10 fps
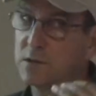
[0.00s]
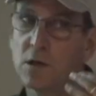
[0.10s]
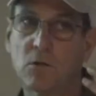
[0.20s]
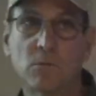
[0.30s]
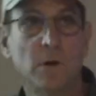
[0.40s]

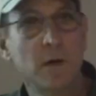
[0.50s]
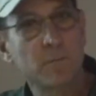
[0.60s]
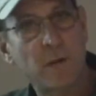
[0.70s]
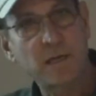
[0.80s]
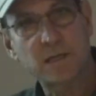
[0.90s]
so
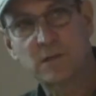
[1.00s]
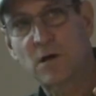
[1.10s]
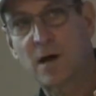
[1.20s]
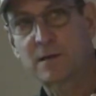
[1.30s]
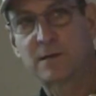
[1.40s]
Benji
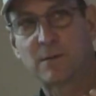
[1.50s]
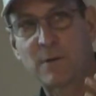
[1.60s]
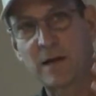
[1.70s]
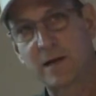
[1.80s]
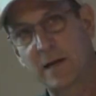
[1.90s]
talked
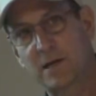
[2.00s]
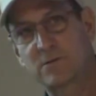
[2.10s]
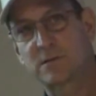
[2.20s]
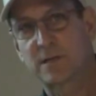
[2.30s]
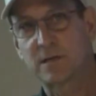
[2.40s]
about an
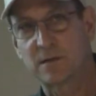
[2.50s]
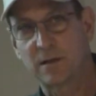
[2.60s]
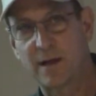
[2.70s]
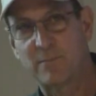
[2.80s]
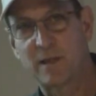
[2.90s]
interesting
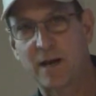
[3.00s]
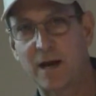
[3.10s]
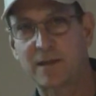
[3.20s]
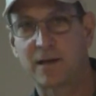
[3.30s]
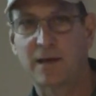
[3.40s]
dilemma that
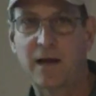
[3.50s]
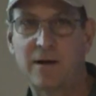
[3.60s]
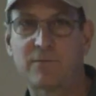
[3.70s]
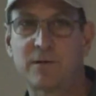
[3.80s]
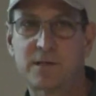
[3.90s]
I think
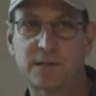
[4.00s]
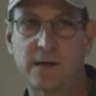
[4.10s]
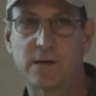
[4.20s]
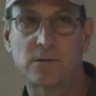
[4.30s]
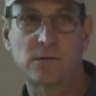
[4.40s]
every
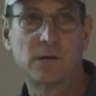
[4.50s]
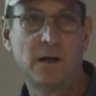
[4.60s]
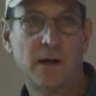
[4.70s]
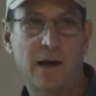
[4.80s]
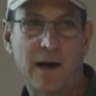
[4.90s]
single